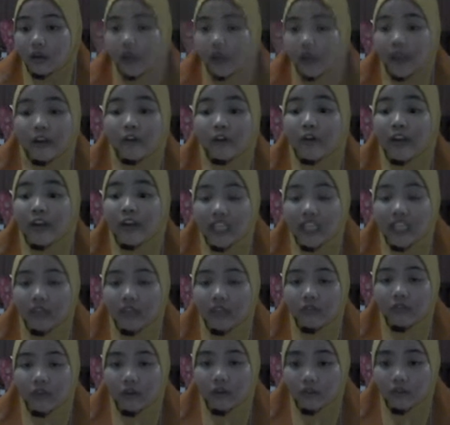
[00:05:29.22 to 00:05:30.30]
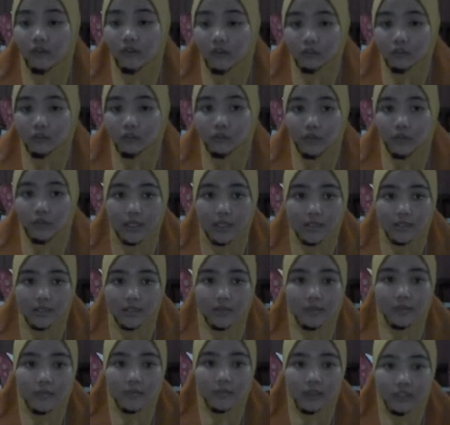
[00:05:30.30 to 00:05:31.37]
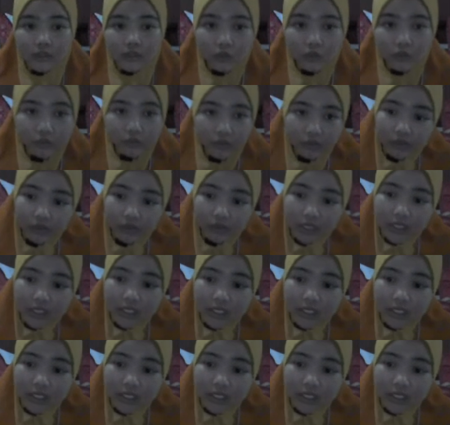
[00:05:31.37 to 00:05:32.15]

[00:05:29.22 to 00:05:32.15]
had already given to us. So V phase